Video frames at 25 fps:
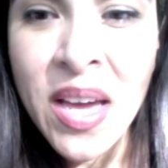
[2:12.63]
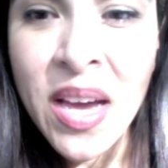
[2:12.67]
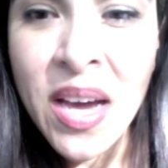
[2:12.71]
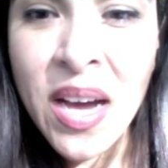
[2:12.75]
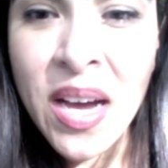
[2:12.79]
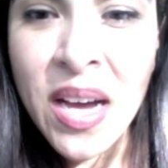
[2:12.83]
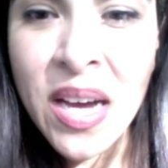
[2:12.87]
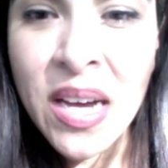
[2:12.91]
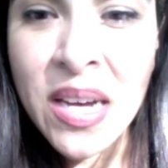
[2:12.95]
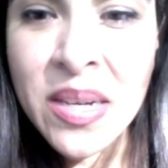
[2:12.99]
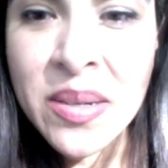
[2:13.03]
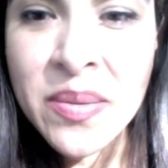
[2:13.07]

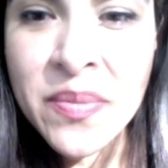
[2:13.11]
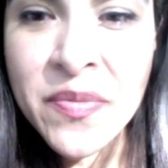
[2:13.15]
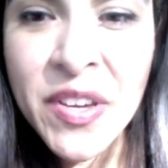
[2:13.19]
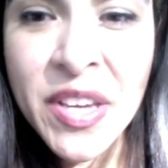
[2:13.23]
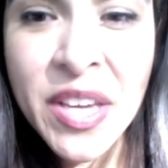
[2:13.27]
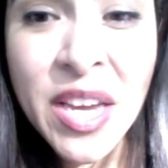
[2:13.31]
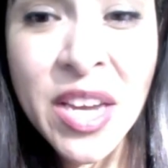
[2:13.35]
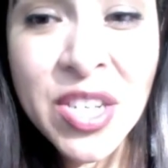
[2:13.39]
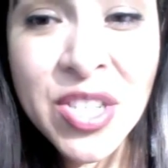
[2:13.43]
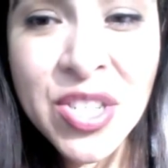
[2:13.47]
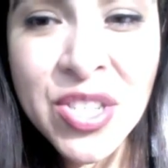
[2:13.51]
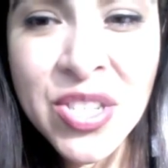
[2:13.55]

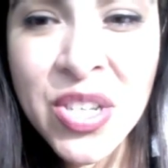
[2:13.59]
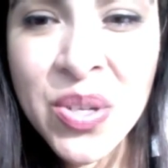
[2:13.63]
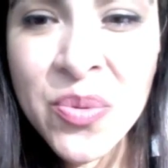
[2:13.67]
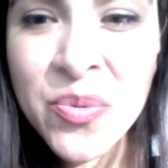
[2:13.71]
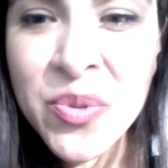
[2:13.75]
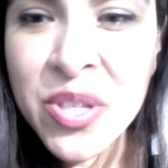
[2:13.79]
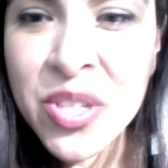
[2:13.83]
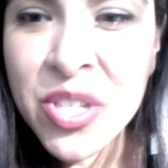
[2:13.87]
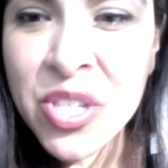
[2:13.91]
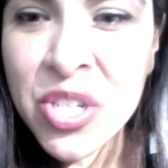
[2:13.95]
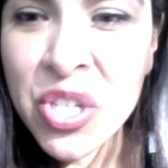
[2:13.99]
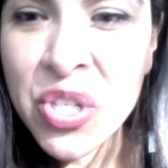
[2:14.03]

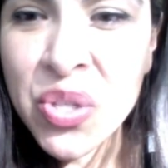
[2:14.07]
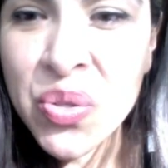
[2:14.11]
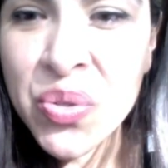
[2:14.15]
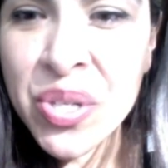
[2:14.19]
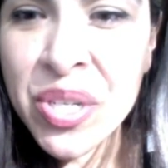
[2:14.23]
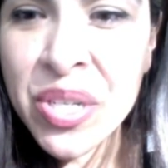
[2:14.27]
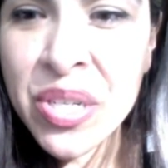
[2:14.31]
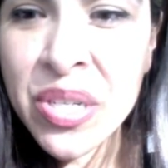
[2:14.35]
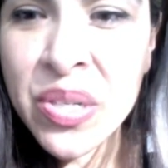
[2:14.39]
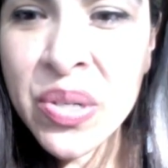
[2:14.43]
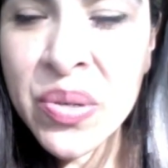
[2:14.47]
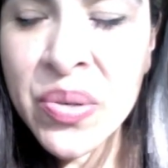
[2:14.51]
Vacationing with
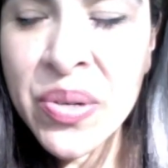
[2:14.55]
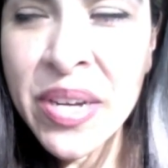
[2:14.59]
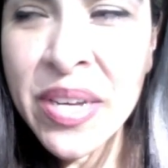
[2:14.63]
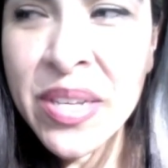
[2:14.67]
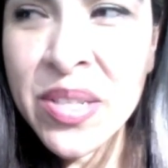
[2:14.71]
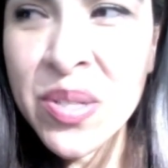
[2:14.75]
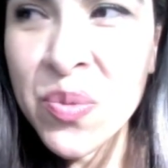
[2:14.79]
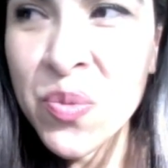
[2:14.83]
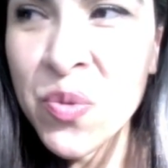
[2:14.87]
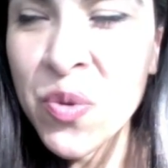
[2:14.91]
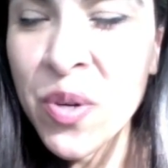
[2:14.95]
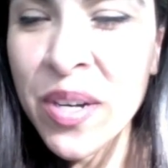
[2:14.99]
children
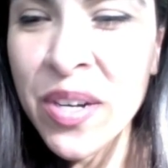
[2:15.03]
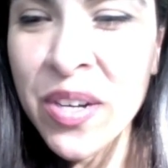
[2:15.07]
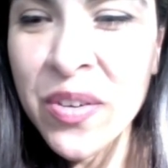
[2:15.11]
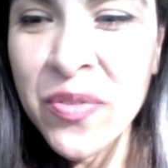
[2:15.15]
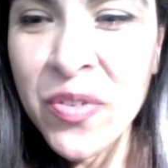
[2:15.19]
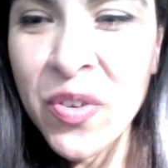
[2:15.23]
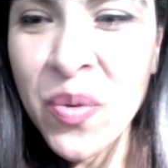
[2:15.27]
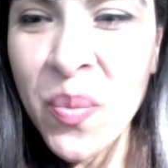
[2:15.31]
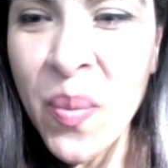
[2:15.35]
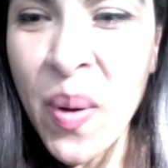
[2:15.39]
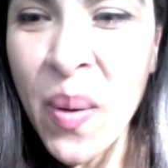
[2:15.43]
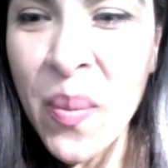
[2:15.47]
creates
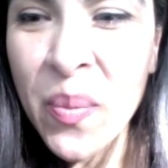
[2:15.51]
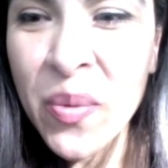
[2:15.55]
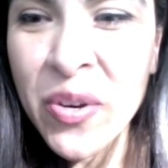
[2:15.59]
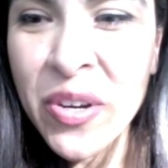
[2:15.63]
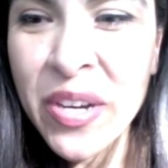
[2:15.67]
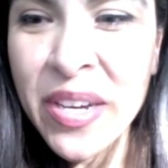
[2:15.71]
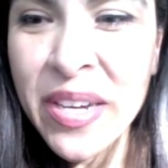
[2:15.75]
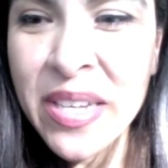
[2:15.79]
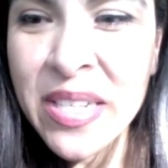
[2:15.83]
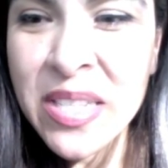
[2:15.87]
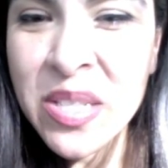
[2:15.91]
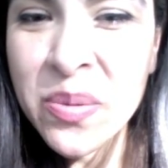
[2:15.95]
wonderful
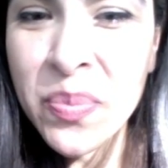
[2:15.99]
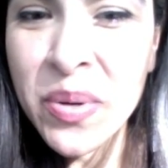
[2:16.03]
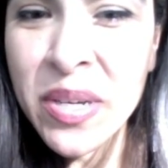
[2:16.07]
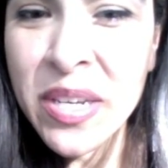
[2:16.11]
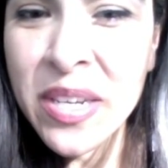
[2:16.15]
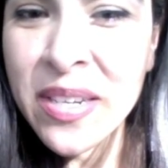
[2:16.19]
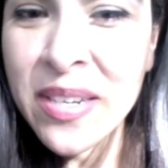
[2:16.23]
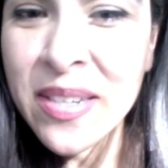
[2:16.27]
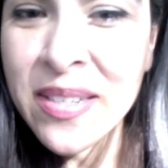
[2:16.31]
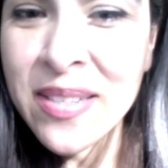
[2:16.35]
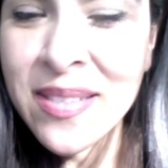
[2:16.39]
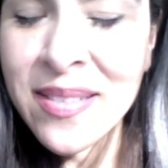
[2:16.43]
memories, but
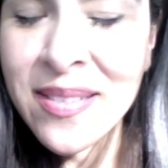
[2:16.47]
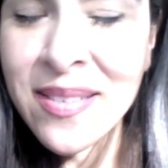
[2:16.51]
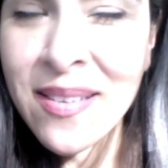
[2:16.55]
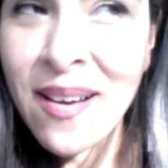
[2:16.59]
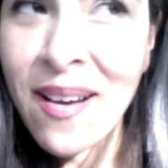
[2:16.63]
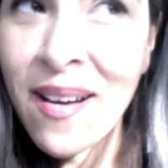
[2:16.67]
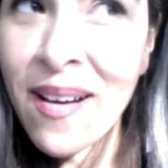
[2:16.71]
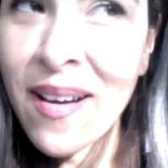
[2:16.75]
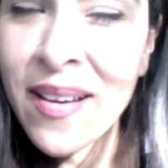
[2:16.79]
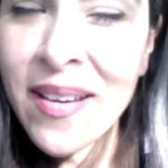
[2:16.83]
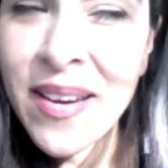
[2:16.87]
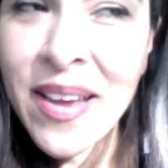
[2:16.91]
it is
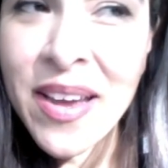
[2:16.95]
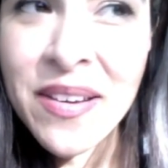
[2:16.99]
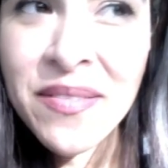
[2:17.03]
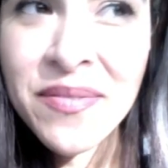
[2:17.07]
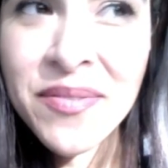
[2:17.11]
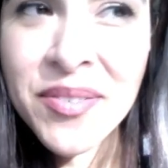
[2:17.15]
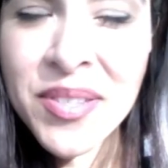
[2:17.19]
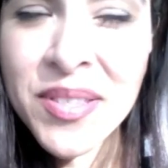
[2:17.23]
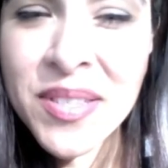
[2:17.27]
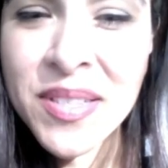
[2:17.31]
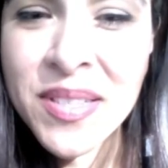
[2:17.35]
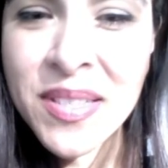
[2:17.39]
not
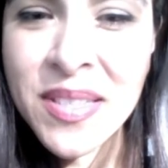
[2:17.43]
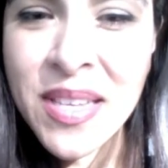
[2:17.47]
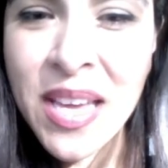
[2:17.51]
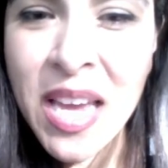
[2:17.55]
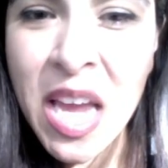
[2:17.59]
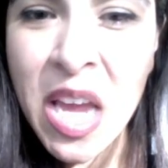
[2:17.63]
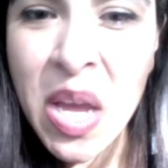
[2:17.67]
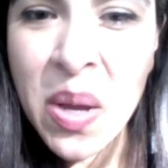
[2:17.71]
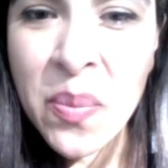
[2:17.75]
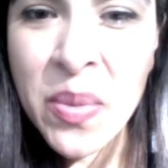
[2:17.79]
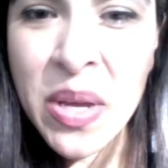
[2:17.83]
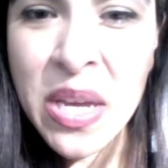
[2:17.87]
ever the
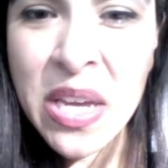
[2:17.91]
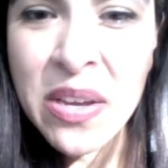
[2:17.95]
same.